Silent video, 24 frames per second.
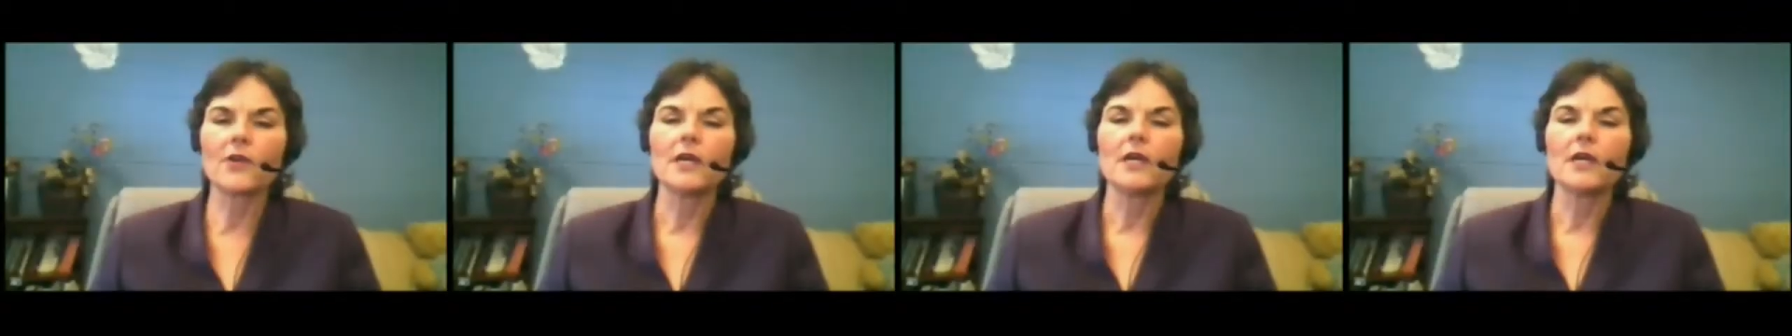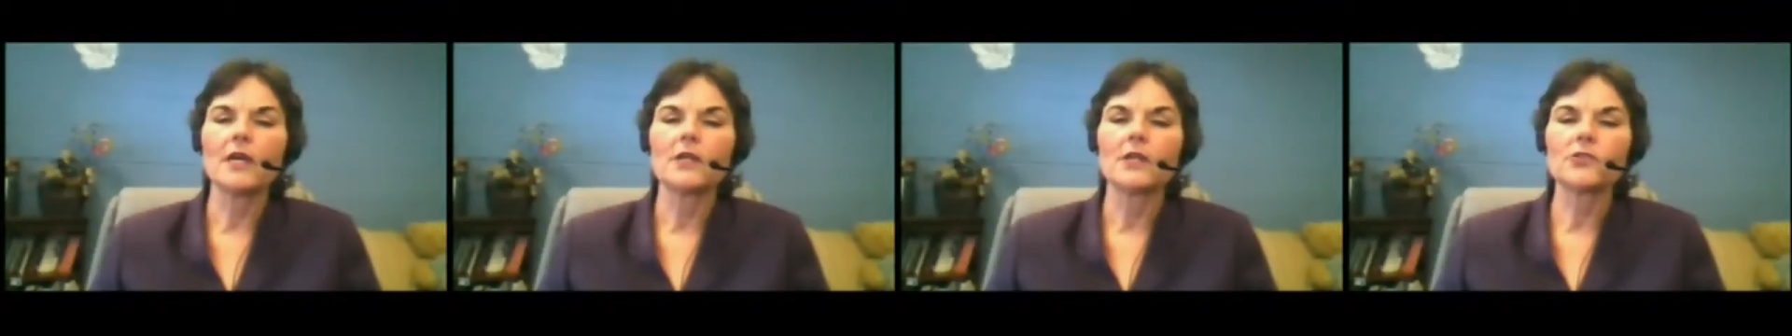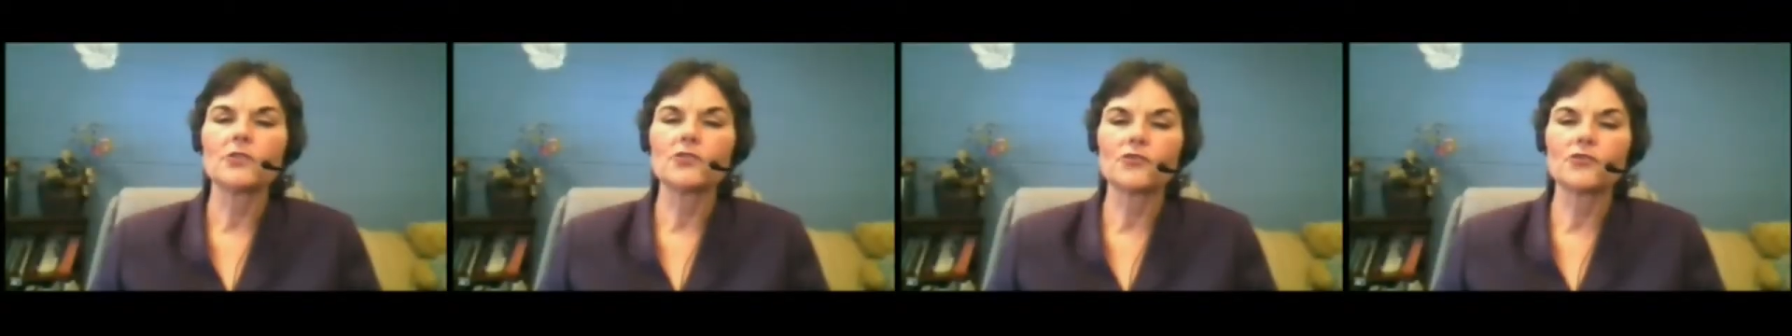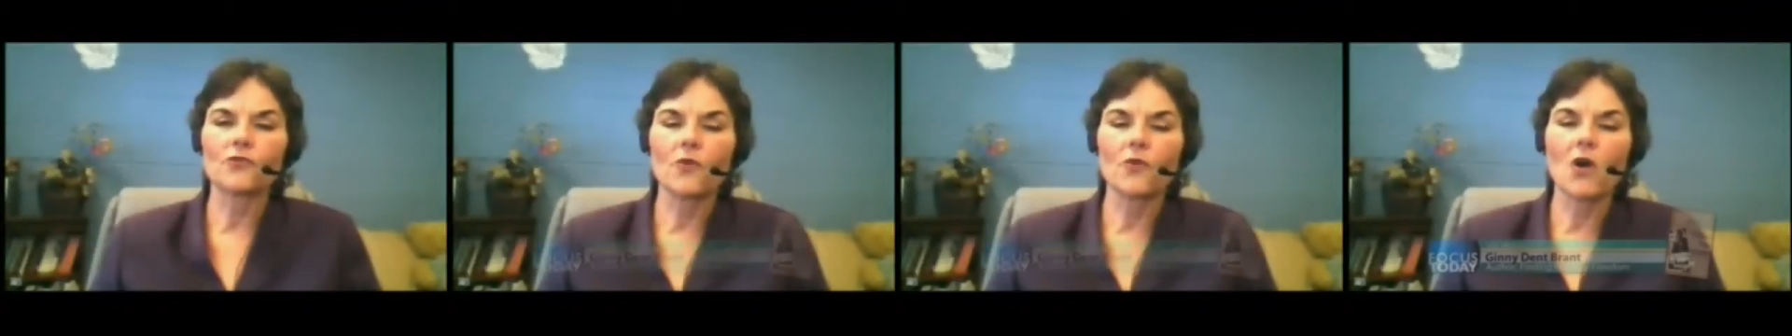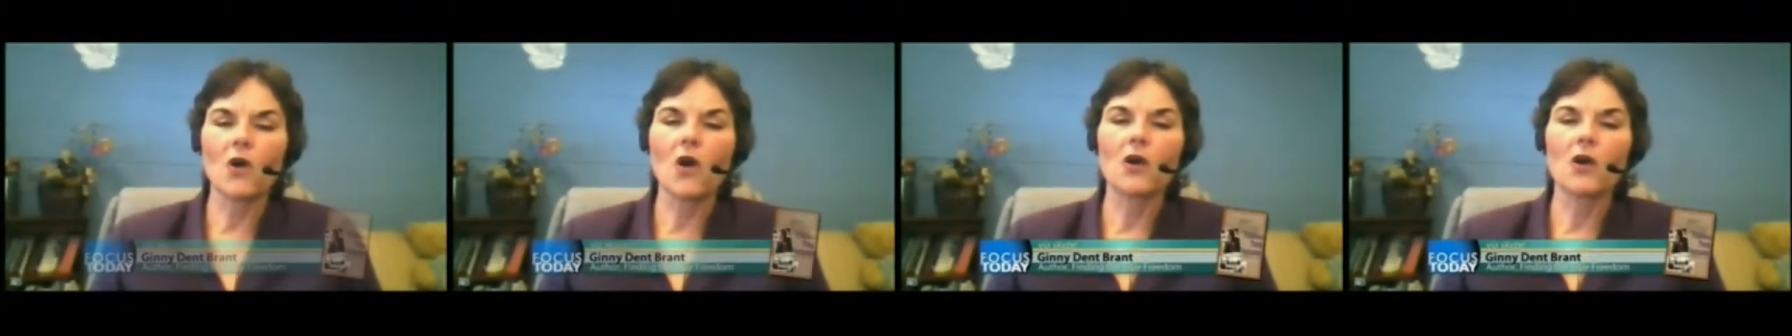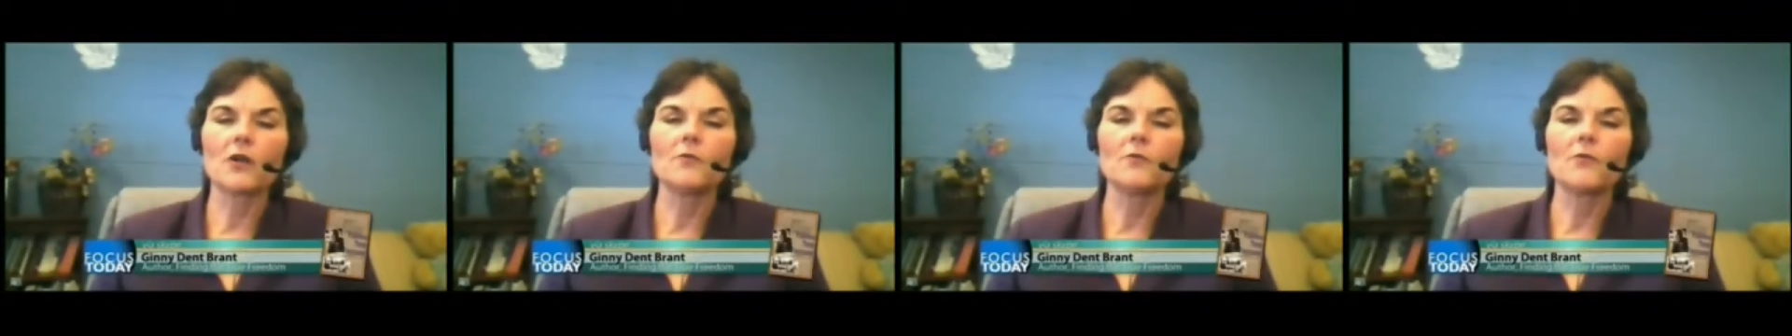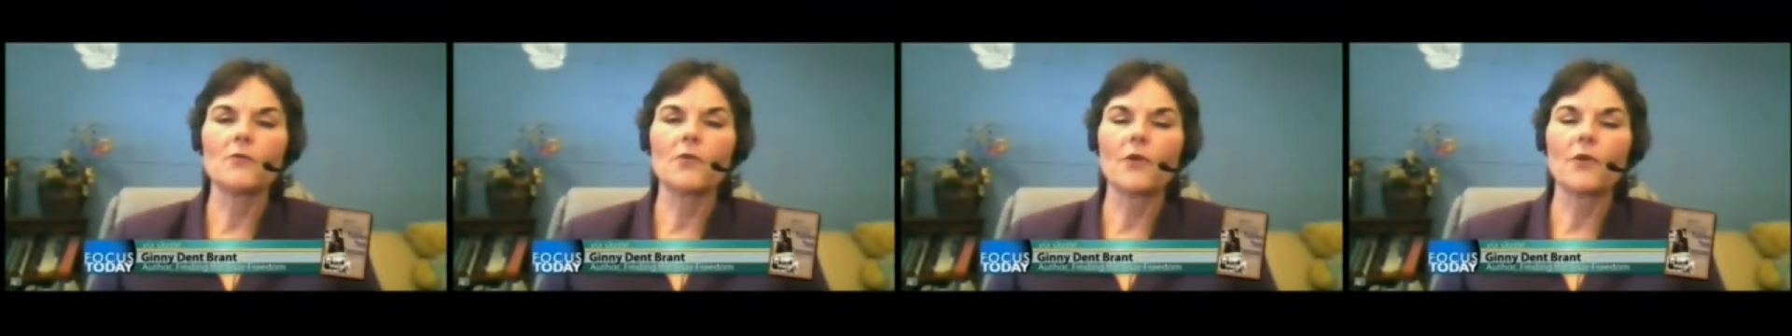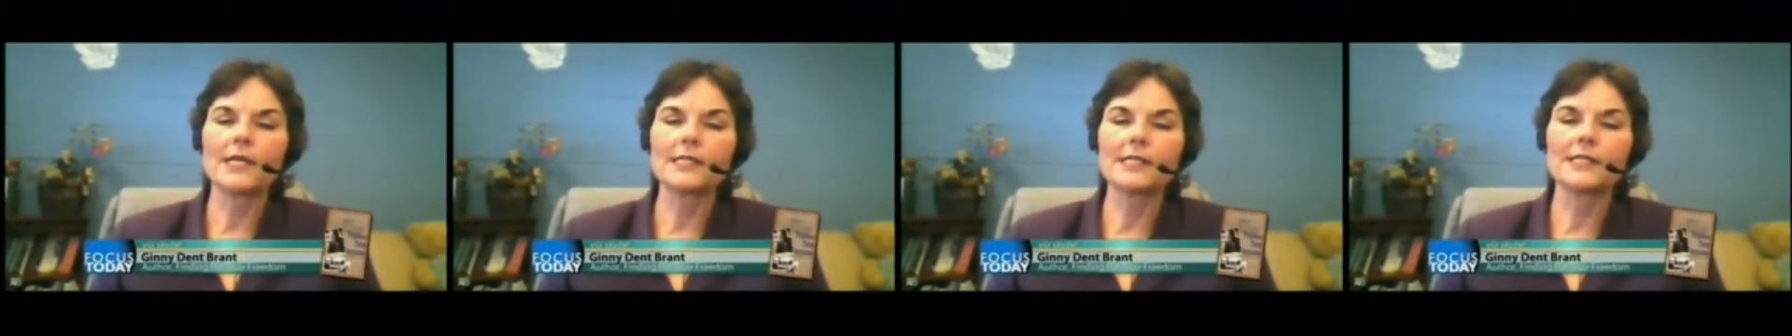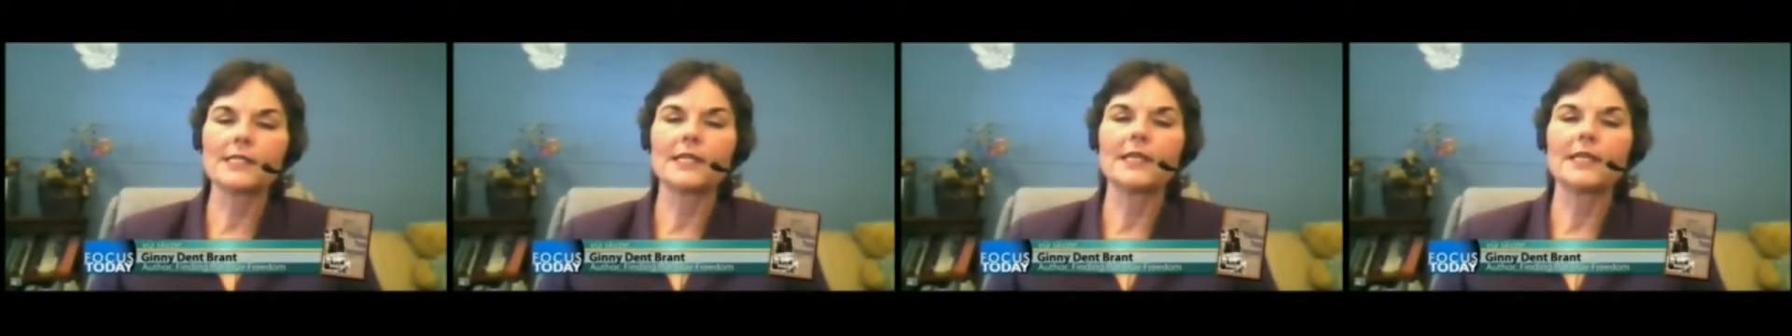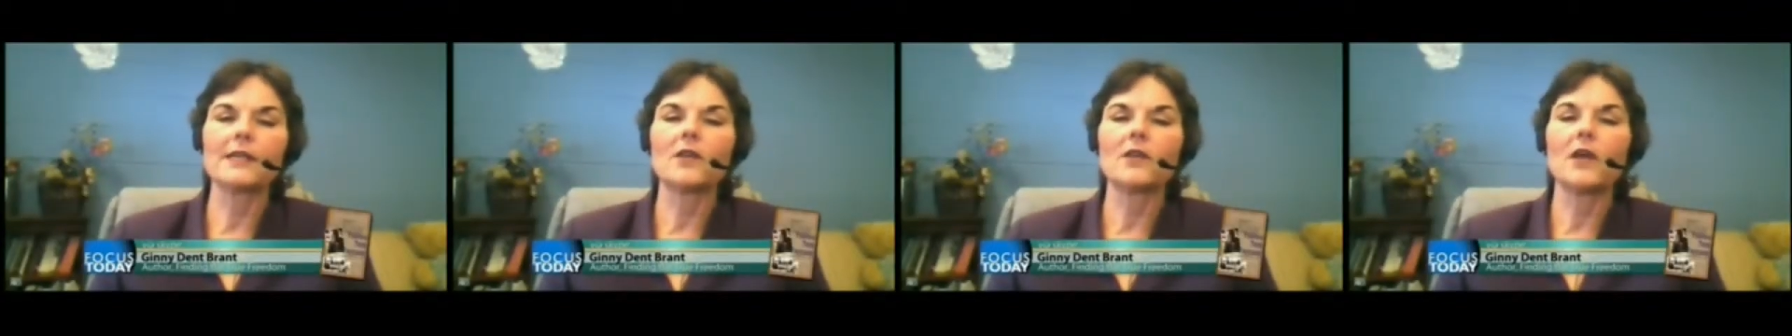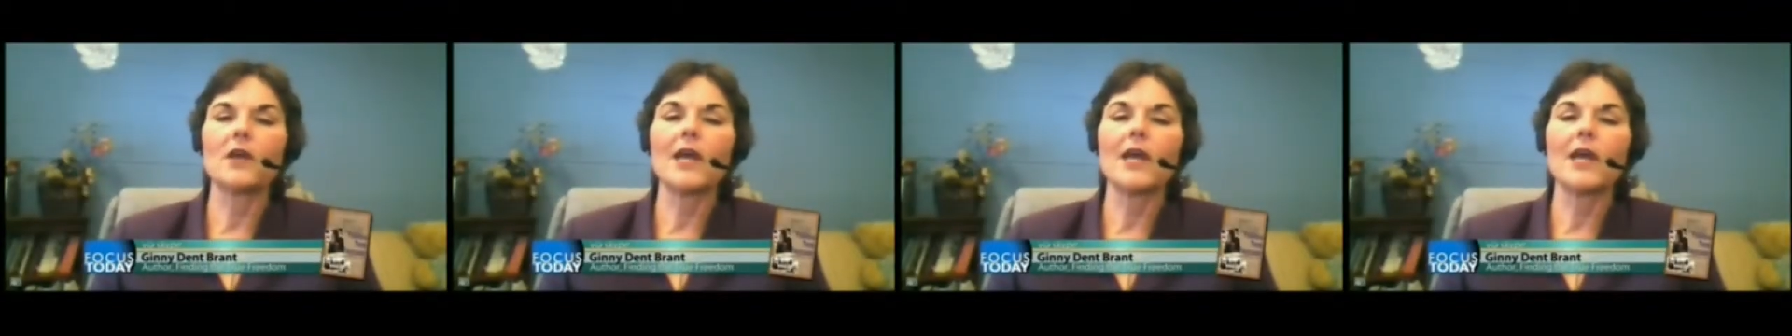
strong president,